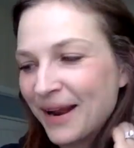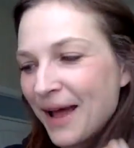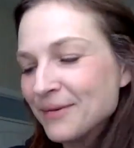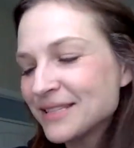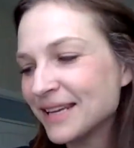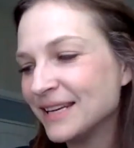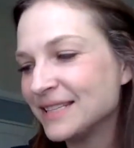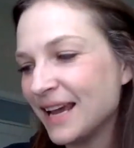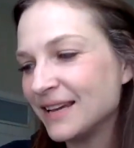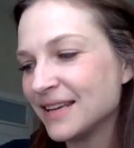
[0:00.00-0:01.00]
was going to
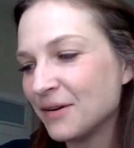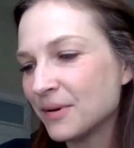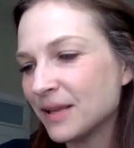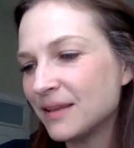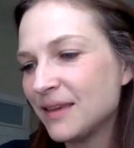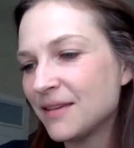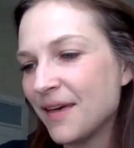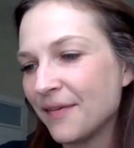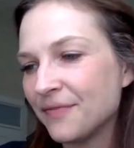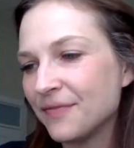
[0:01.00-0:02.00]
say is I really think
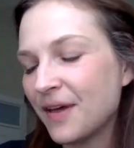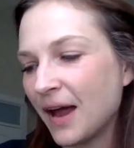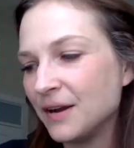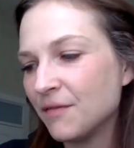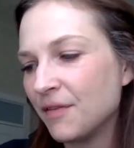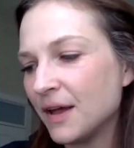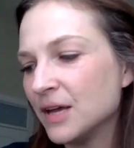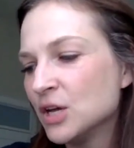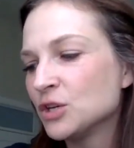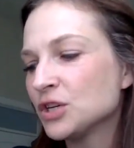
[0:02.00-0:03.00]
that kind of
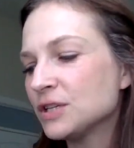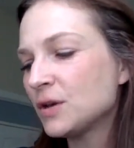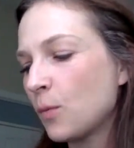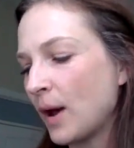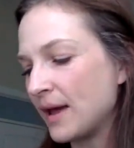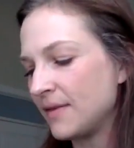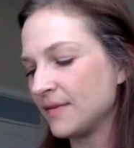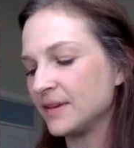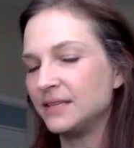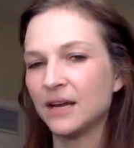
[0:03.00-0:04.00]
just the way that the
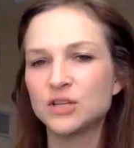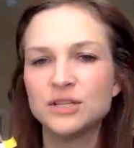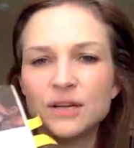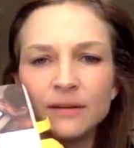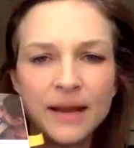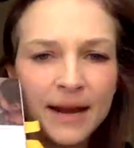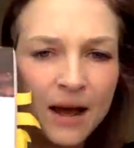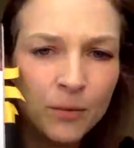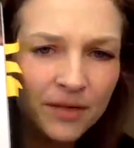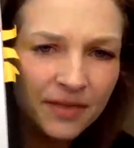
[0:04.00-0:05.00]
sections are laid out
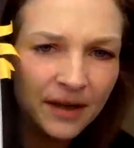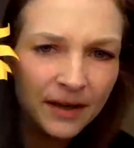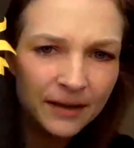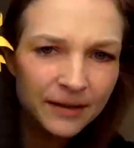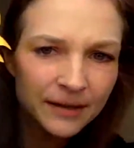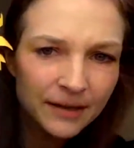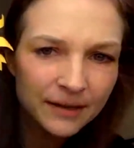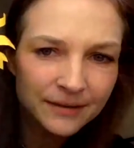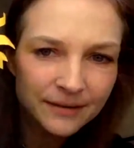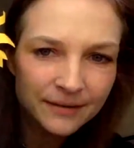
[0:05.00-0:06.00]
with the
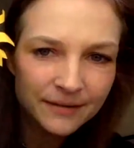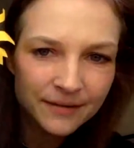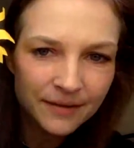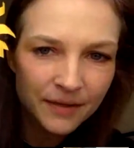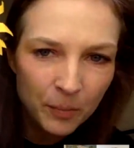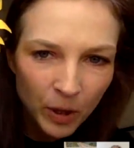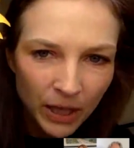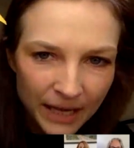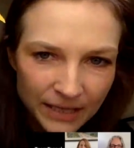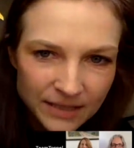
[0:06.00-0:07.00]
the
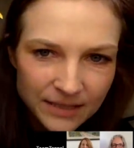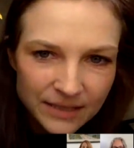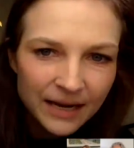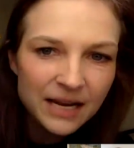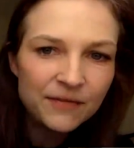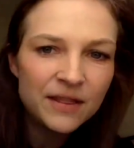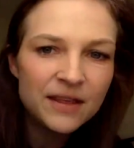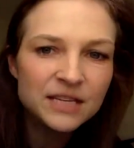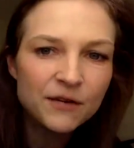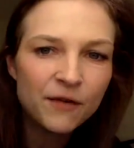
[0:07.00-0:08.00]
bullets and even the
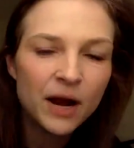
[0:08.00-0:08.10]
different